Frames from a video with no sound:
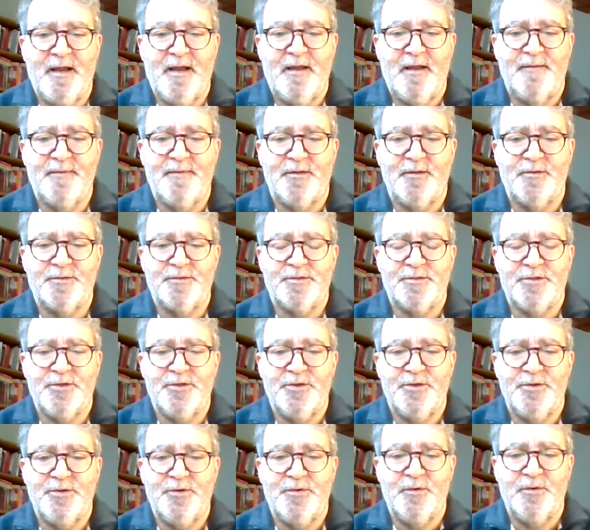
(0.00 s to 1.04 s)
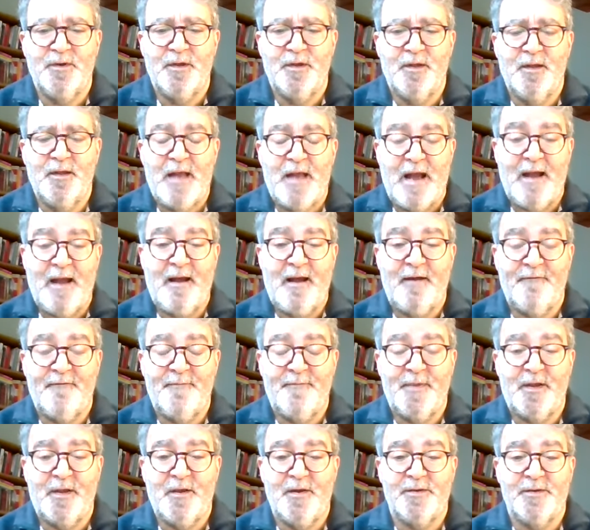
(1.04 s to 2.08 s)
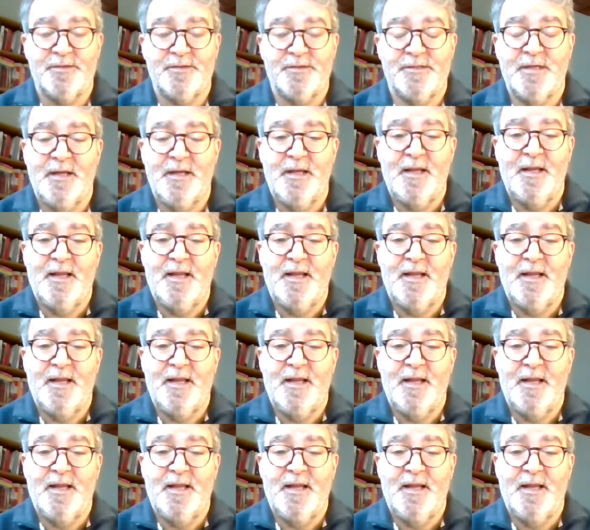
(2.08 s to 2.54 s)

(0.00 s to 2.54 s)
able to have, because